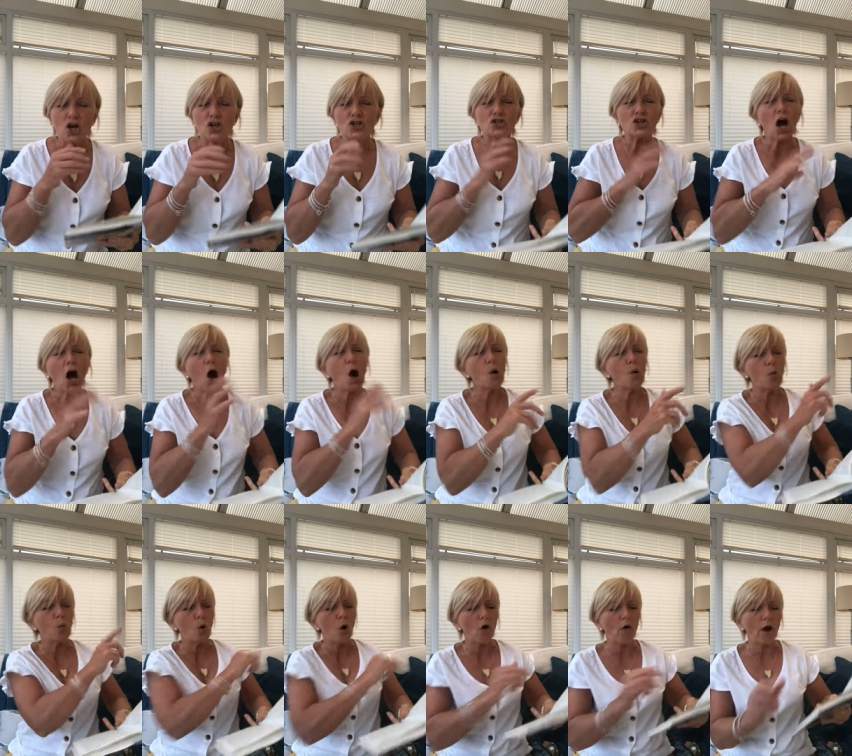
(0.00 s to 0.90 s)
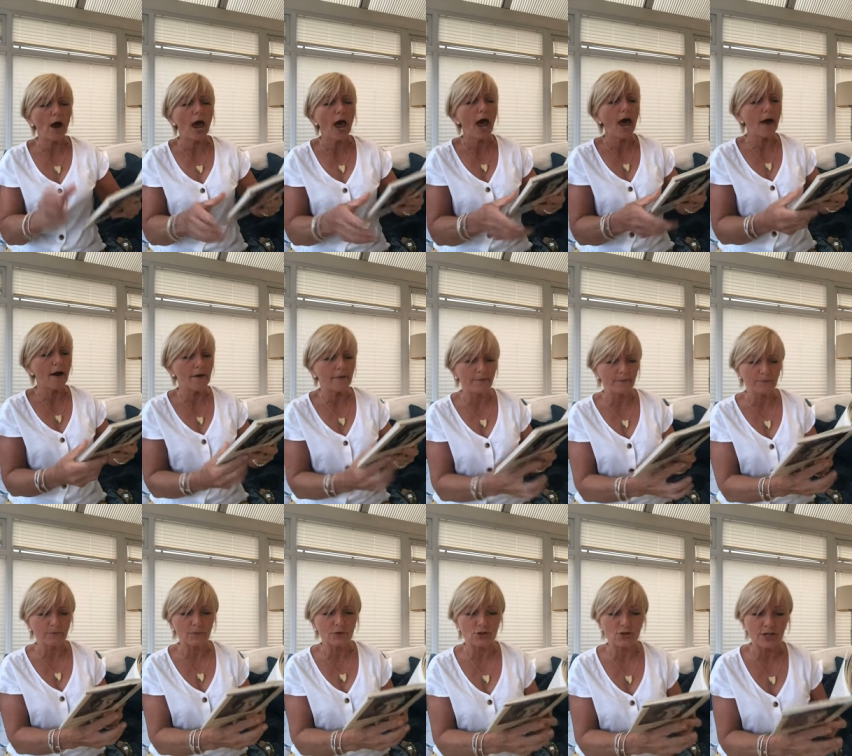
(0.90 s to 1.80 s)
Don't worry,
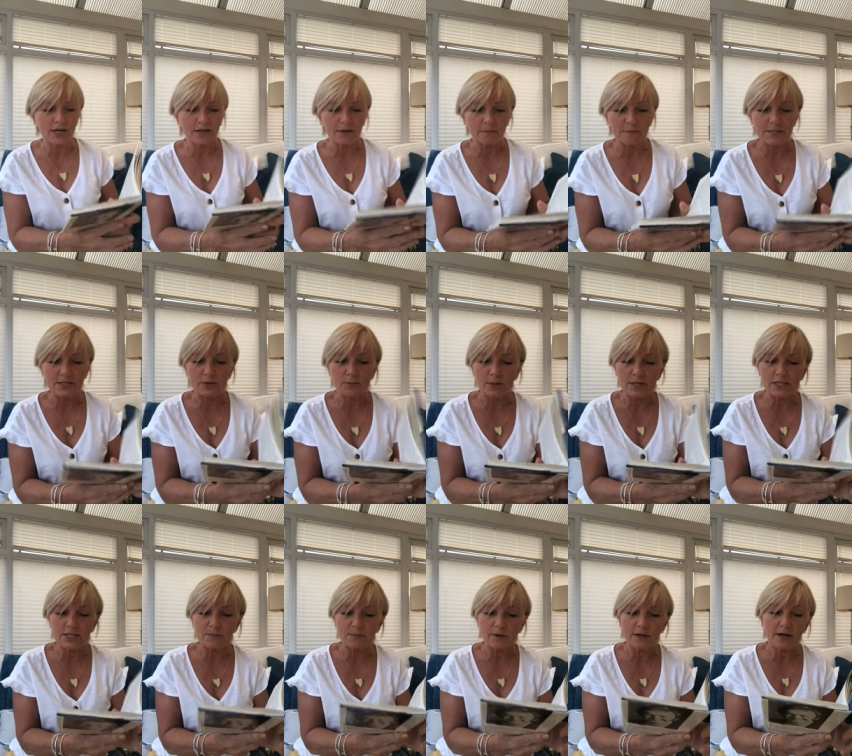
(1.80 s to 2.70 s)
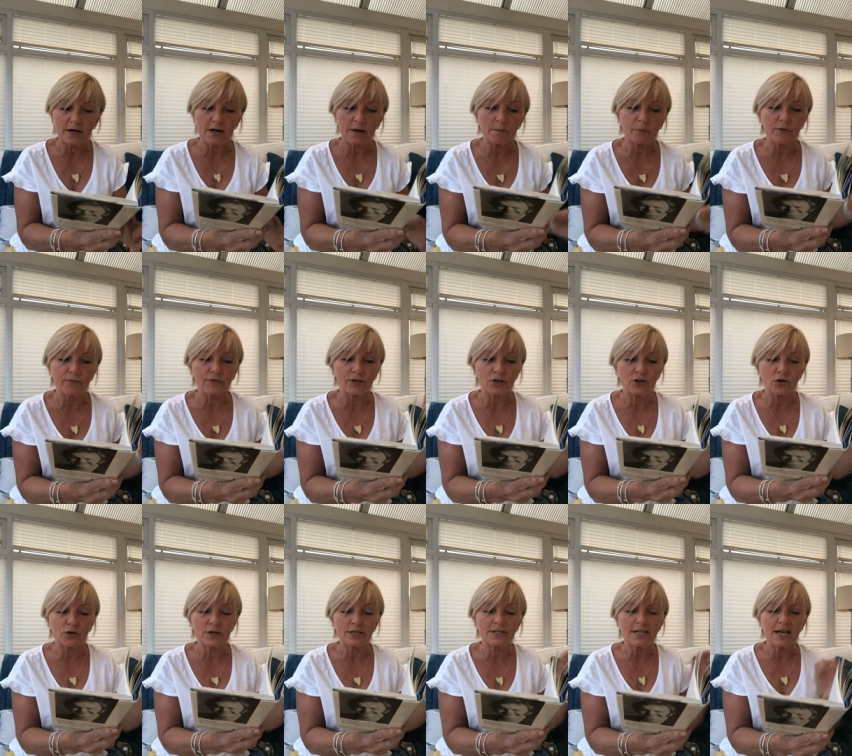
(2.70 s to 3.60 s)
shouted Mr. Winsborrow above the
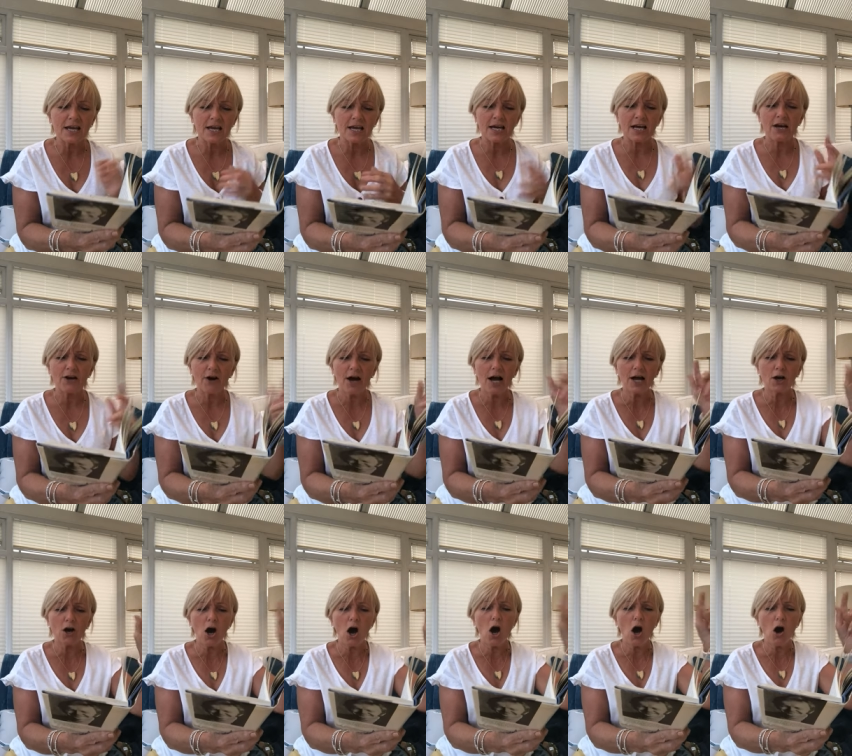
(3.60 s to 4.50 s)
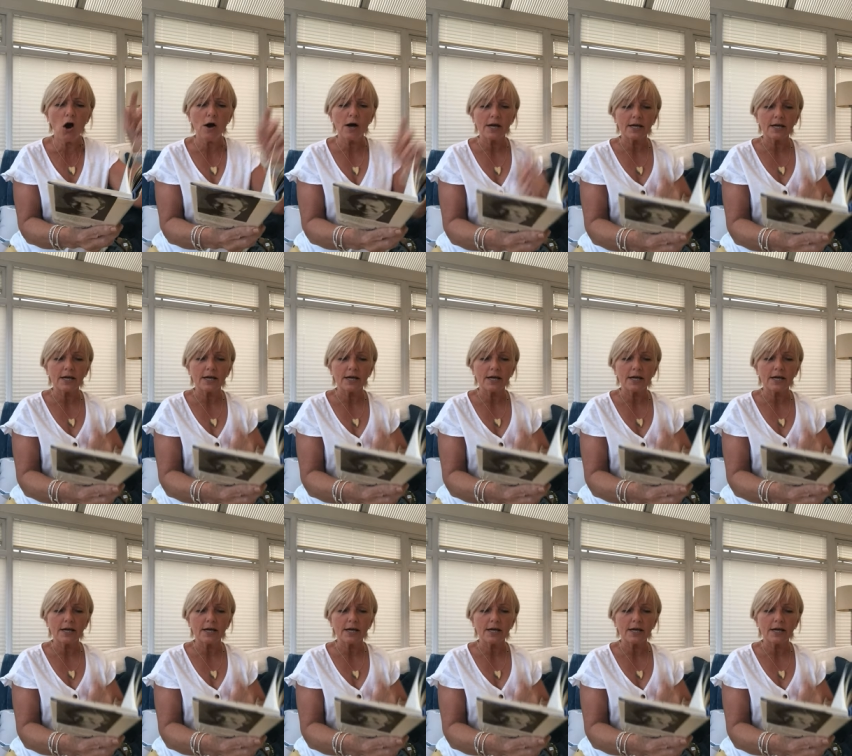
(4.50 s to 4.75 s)
noise. Here I go.